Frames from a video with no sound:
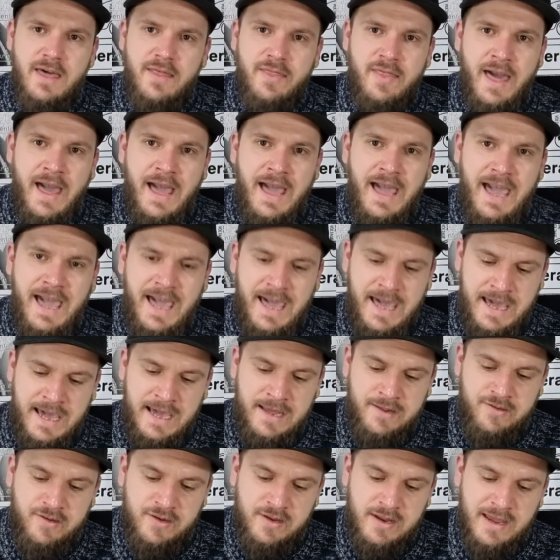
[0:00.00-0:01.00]
that
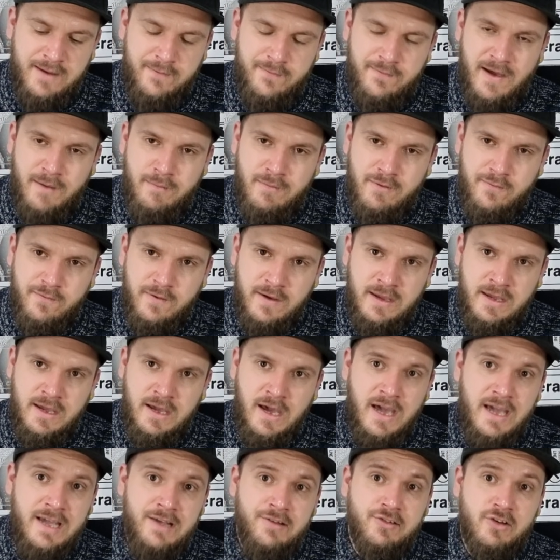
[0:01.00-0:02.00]
hand and their thumb and
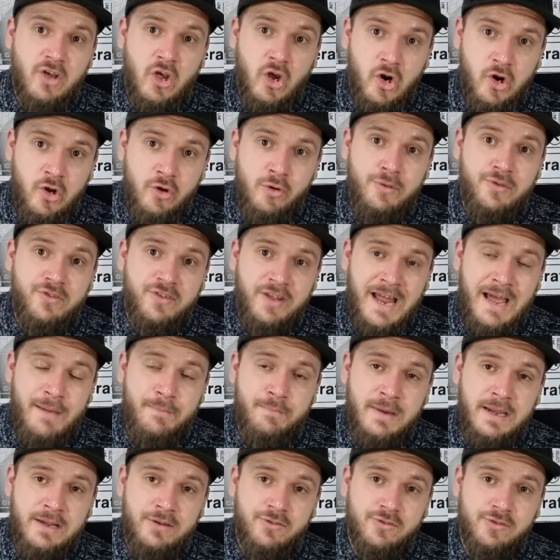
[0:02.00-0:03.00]
finger is glued to
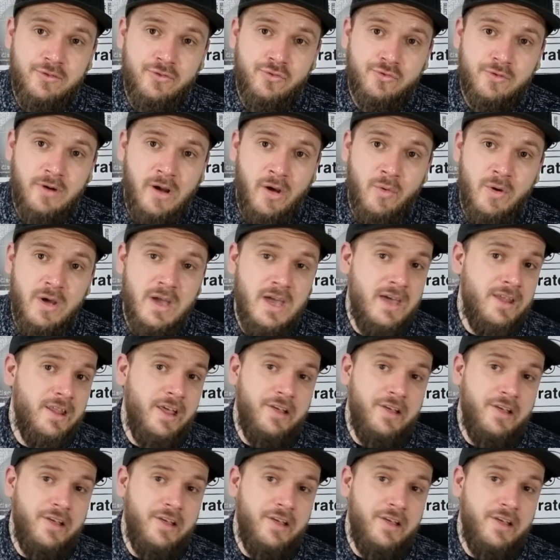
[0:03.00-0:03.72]
that pitch control.